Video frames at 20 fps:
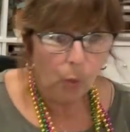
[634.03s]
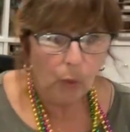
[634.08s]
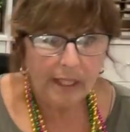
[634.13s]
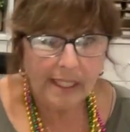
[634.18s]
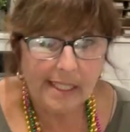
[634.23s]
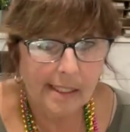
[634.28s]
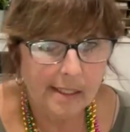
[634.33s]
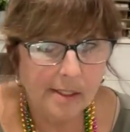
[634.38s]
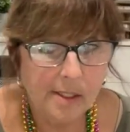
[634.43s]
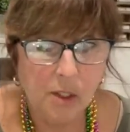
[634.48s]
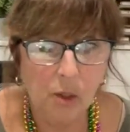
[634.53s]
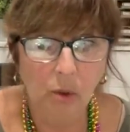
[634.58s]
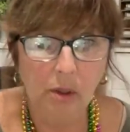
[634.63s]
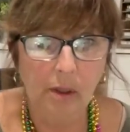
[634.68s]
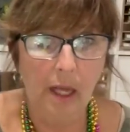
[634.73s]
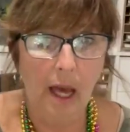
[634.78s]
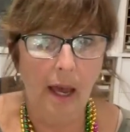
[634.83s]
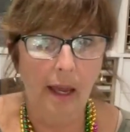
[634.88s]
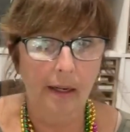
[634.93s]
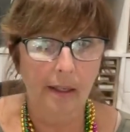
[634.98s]
we didn't do a
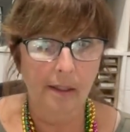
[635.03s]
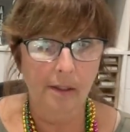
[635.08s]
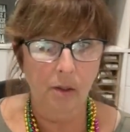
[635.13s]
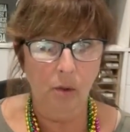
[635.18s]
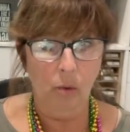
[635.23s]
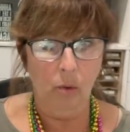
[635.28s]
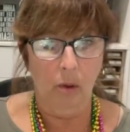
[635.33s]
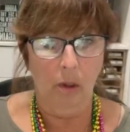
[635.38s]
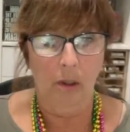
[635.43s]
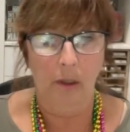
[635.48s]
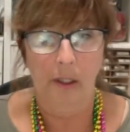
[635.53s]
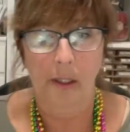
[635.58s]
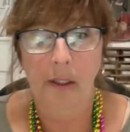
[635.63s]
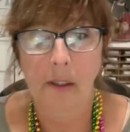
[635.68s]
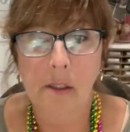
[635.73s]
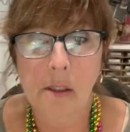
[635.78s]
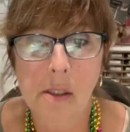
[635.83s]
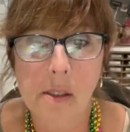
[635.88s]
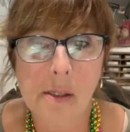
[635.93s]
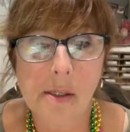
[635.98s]
lot in New
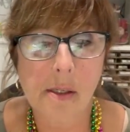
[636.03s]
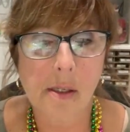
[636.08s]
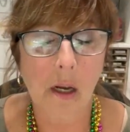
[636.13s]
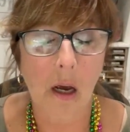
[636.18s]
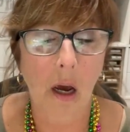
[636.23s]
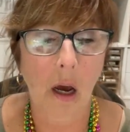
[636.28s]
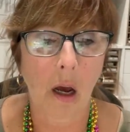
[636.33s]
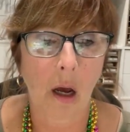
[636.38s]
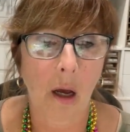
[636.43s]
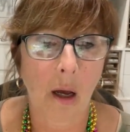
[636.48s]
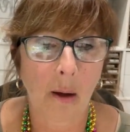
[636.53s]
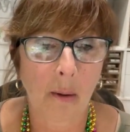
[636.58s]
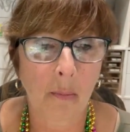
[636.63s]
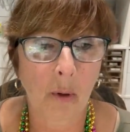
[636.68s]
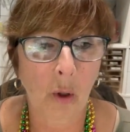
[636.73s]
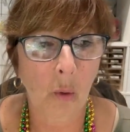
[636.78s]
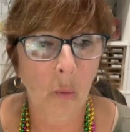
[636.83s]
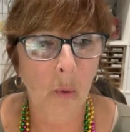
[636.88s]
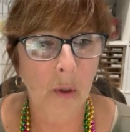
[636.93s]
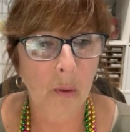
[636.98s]
Orleans.
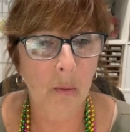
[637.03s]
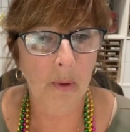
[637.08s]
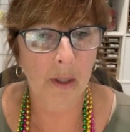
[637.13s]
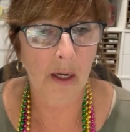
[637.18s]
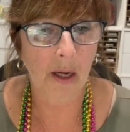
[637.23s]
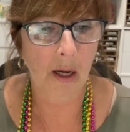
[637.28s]
Um, we